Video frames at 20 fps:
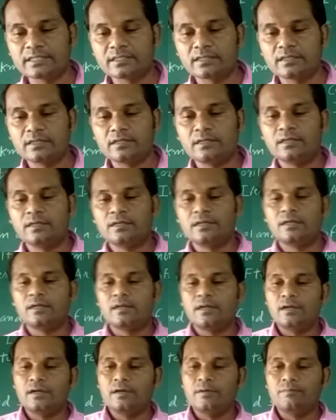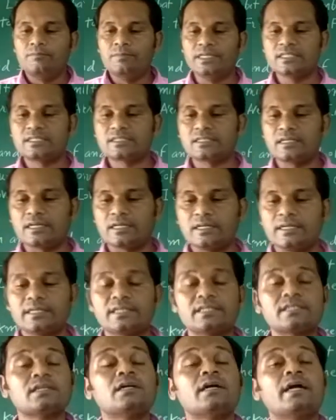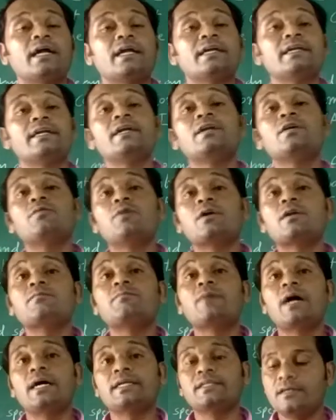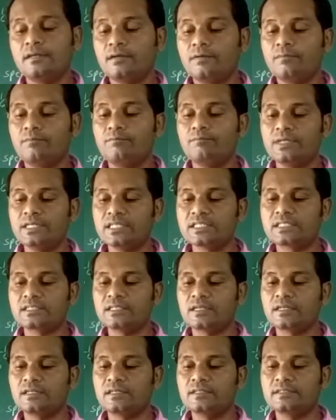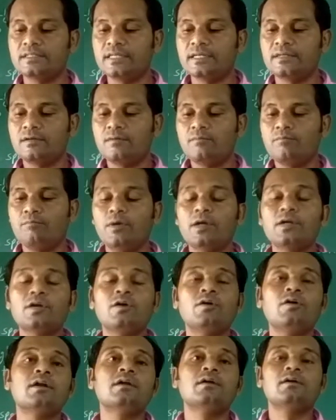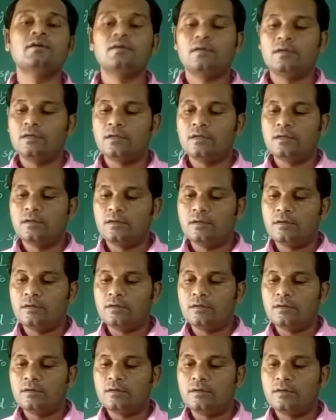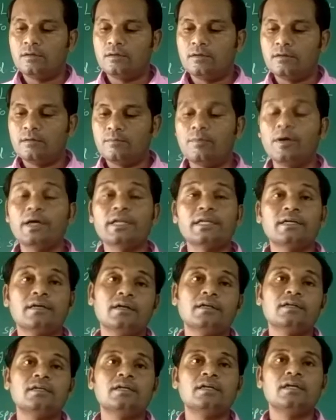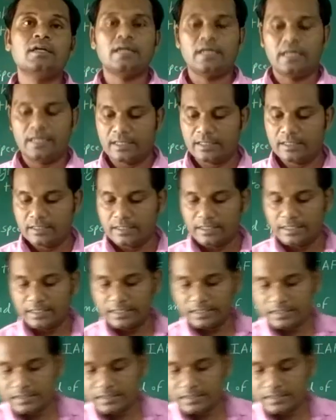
is handed over by the minister, that Manohar Parrikar, and it